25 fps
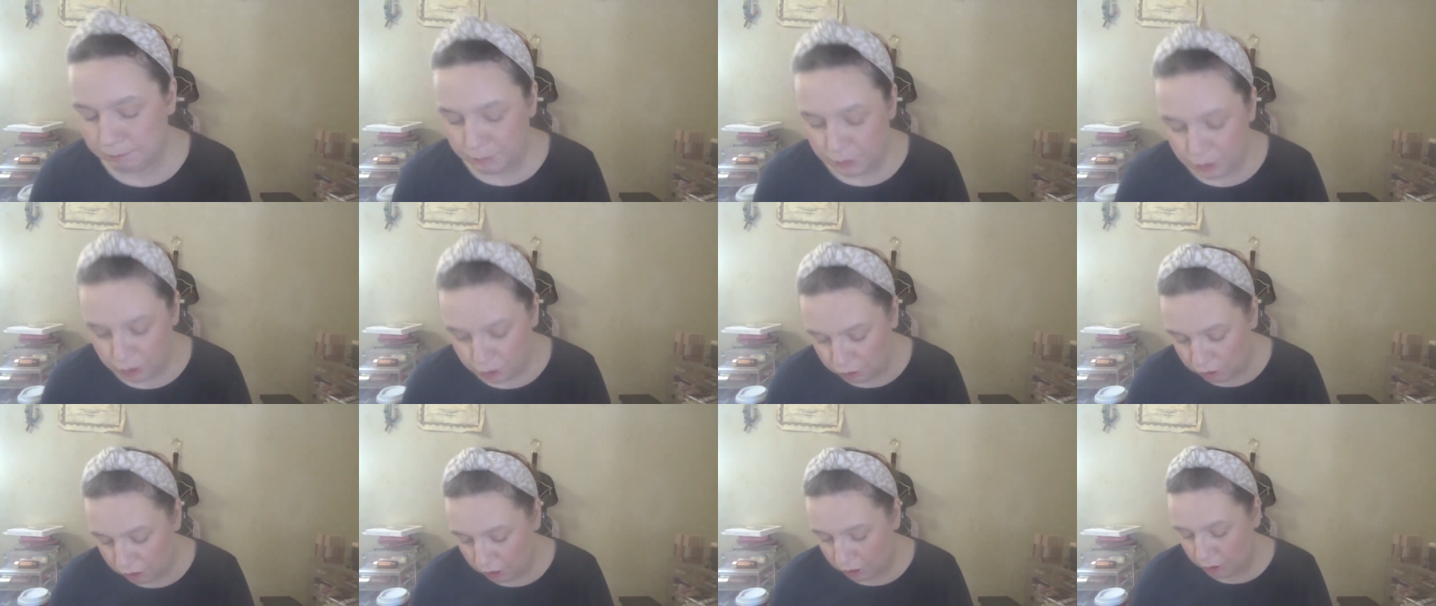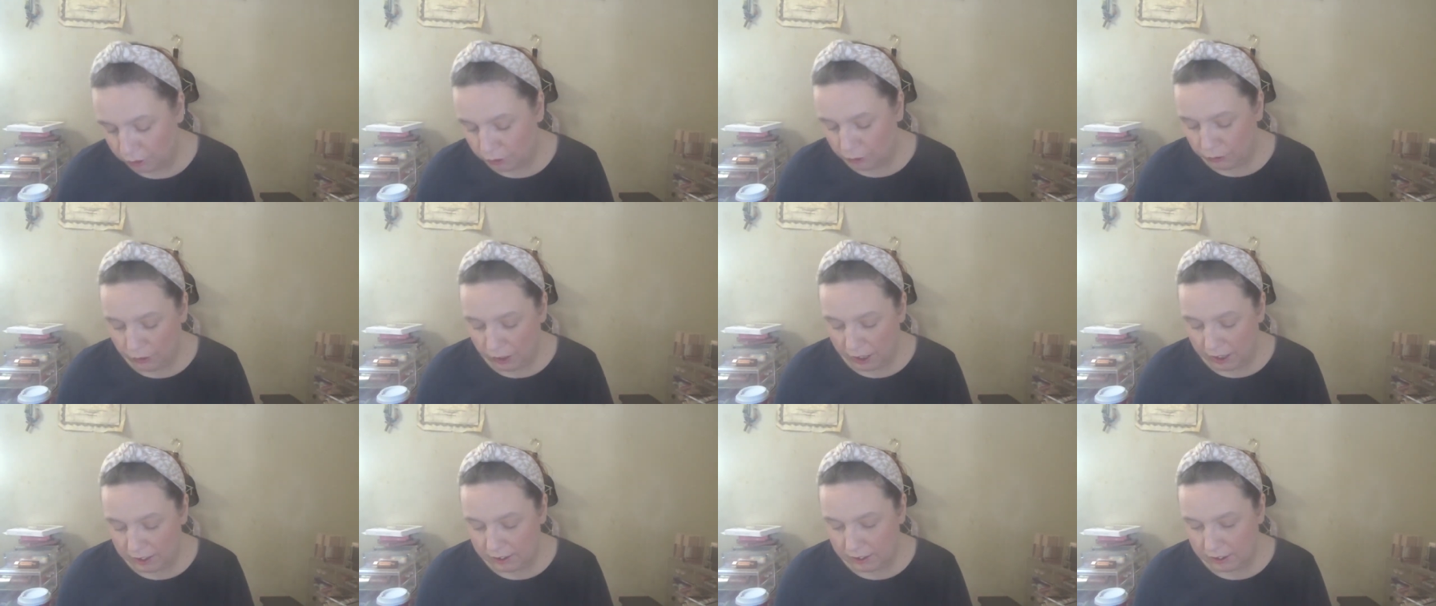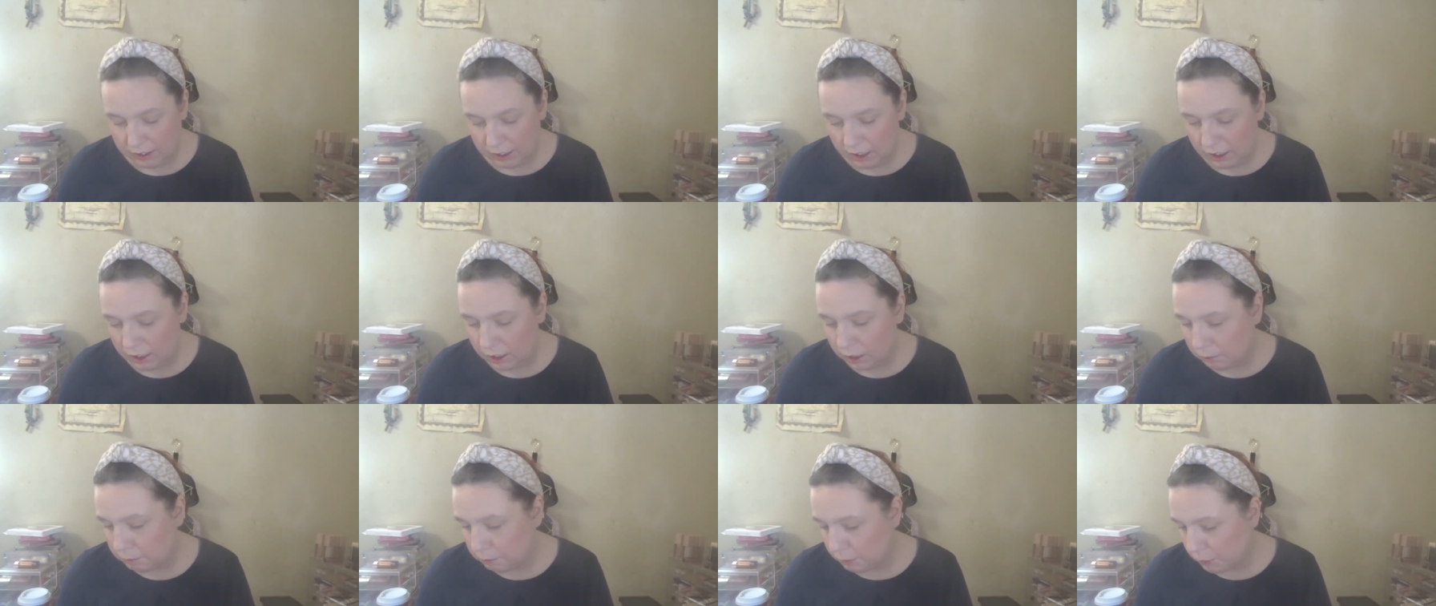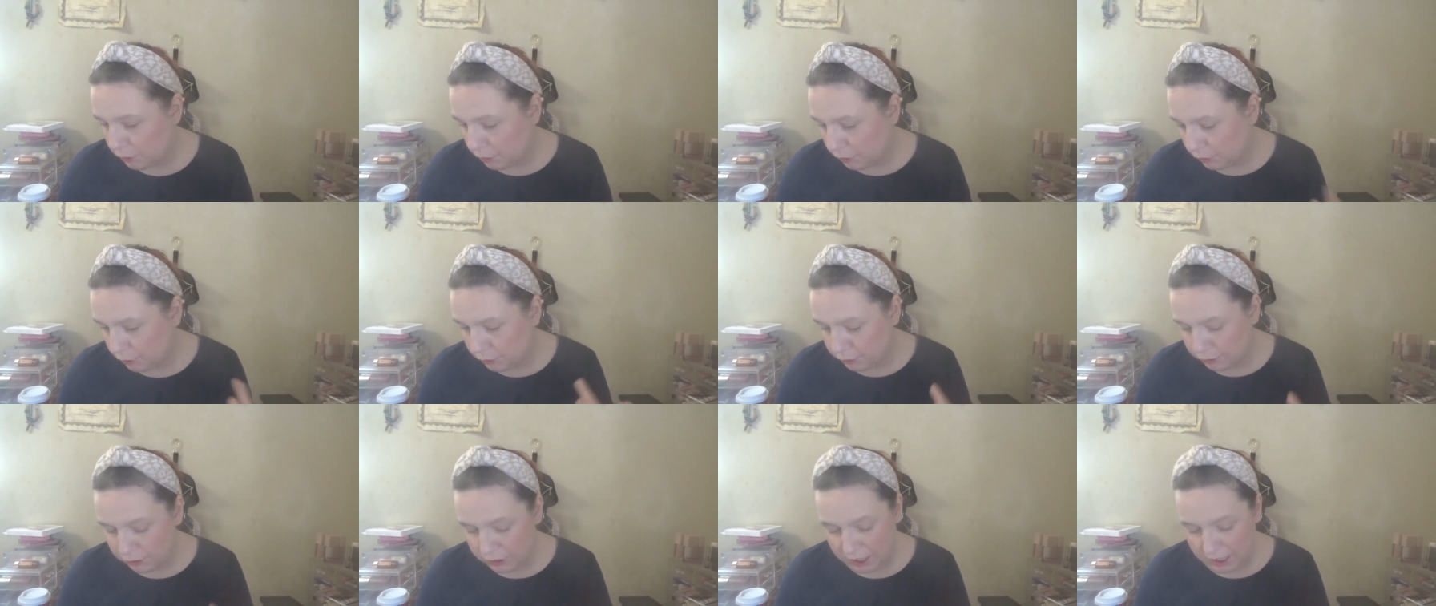So I think I'm going to
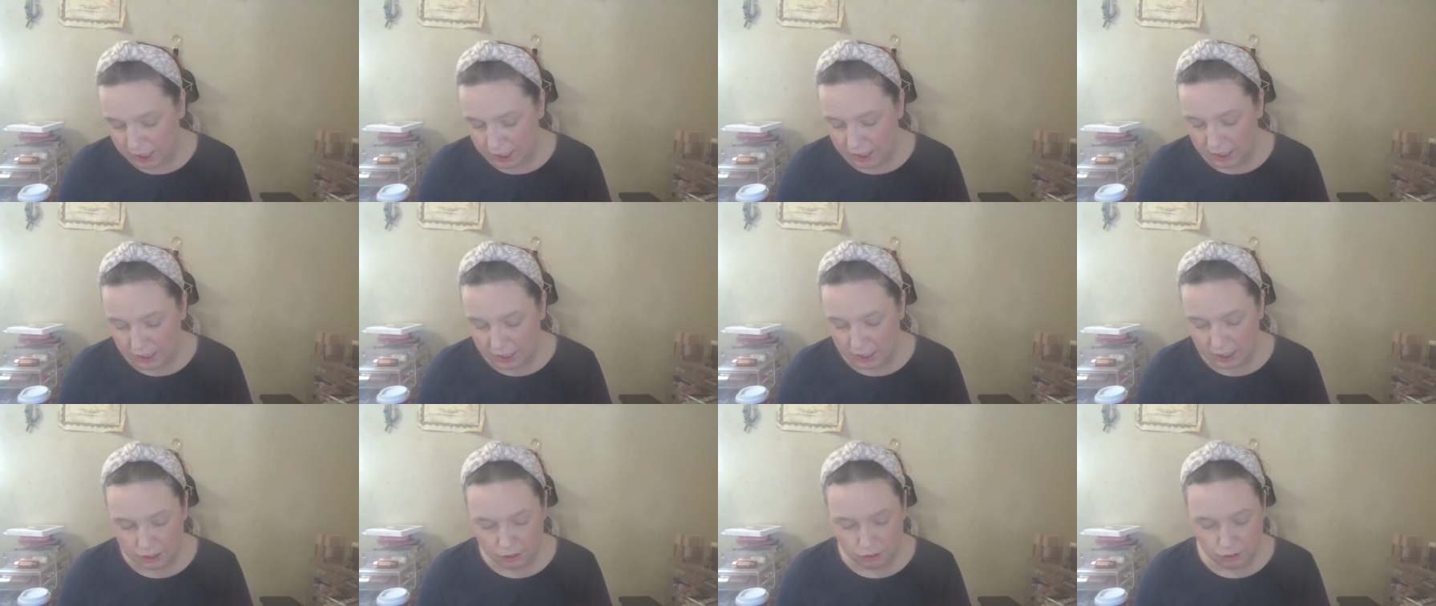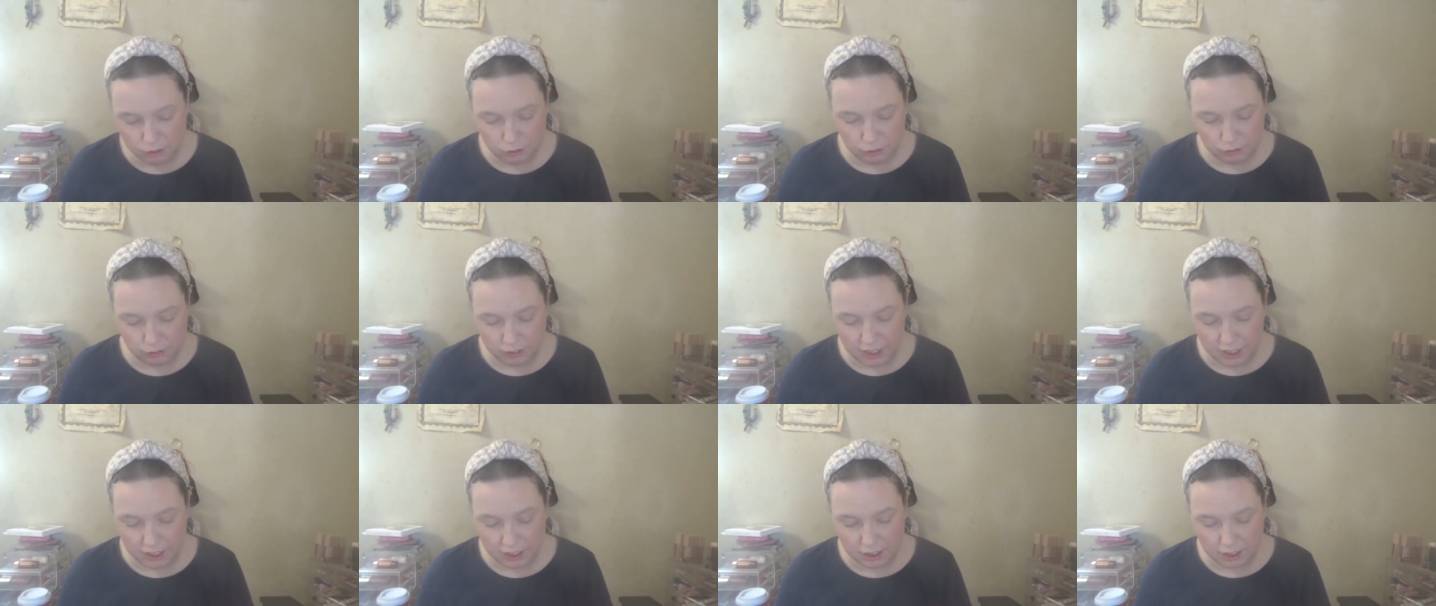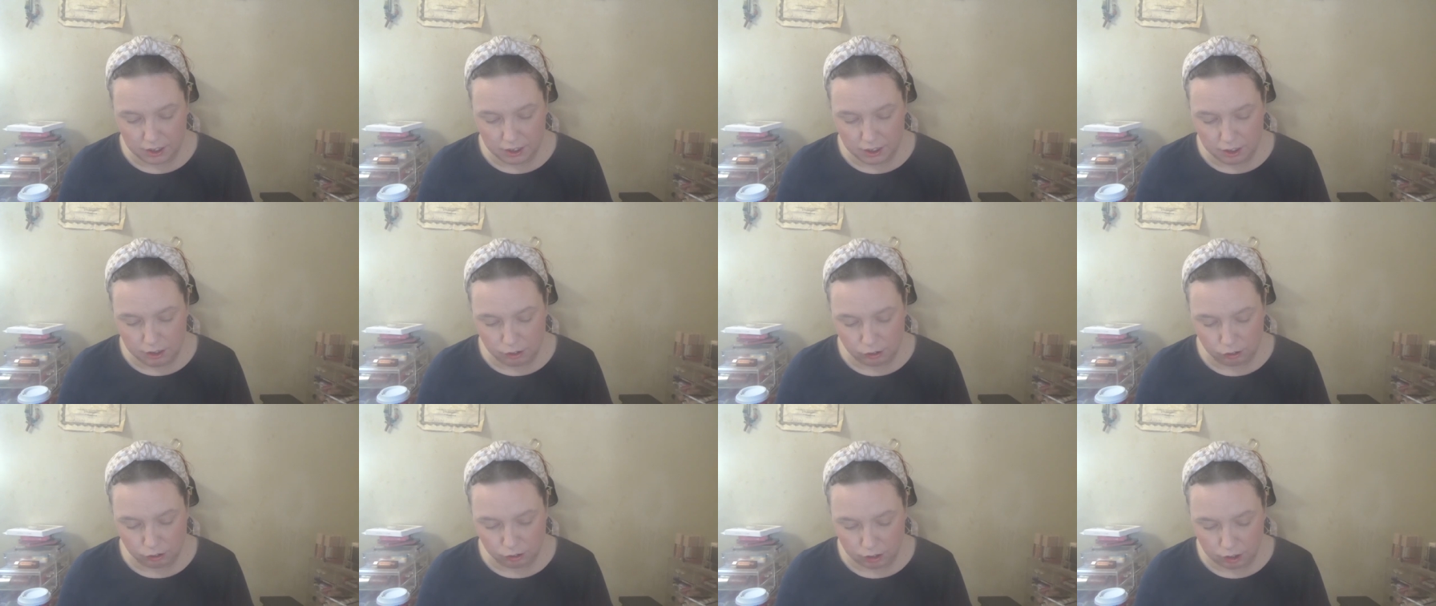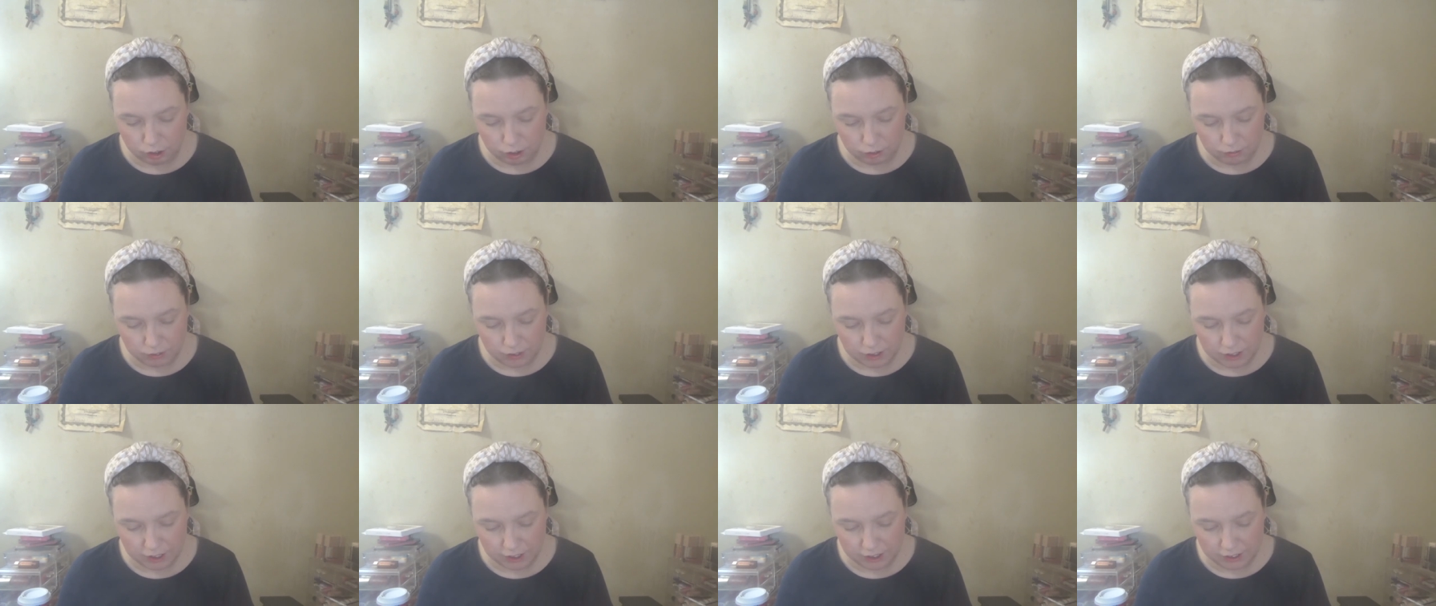go ahead and do like the soft
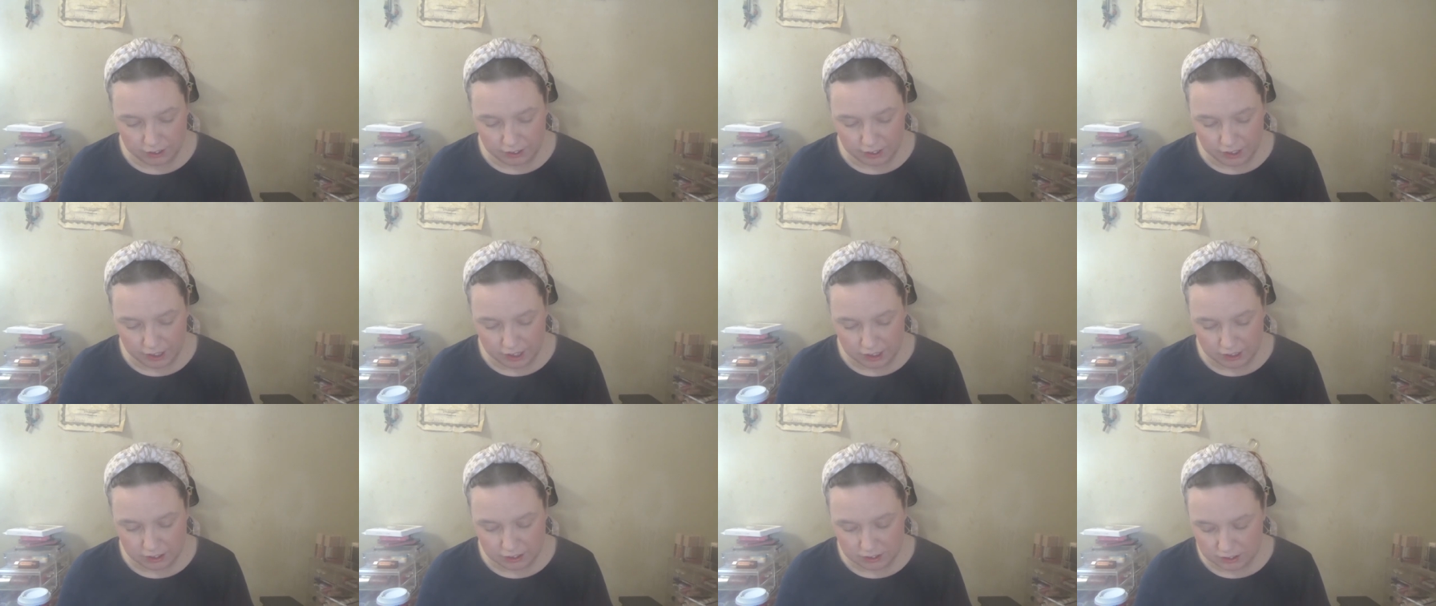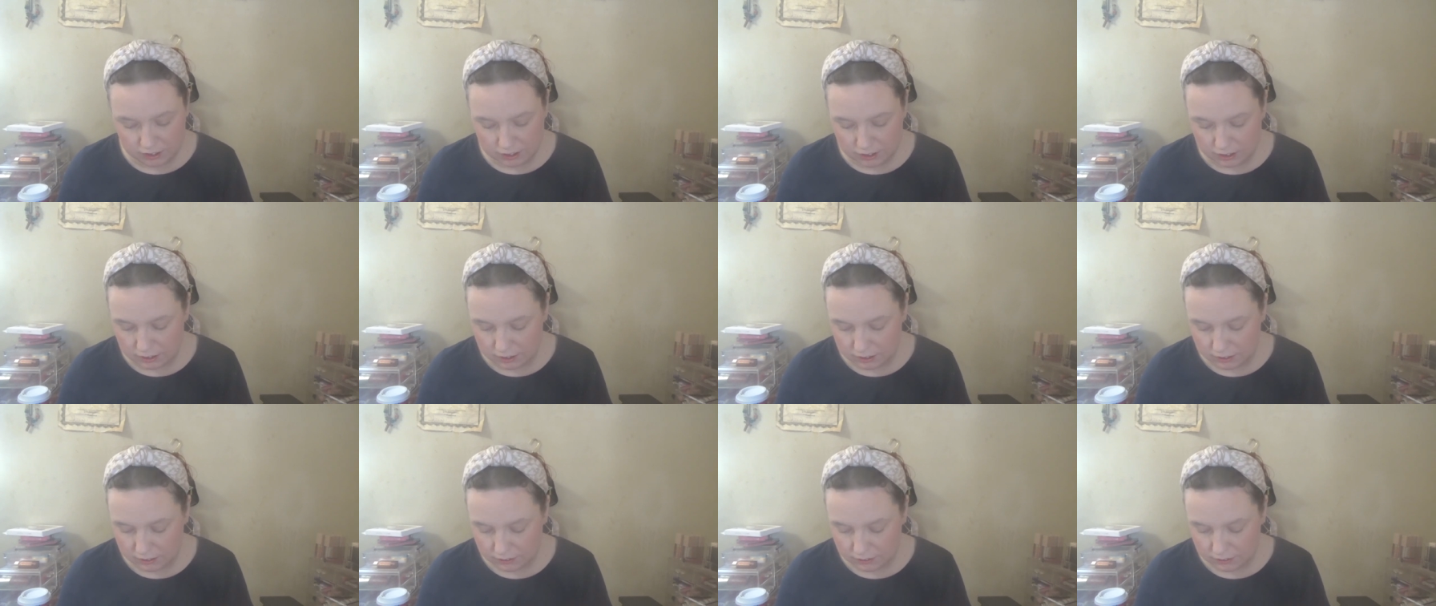highlight. Let's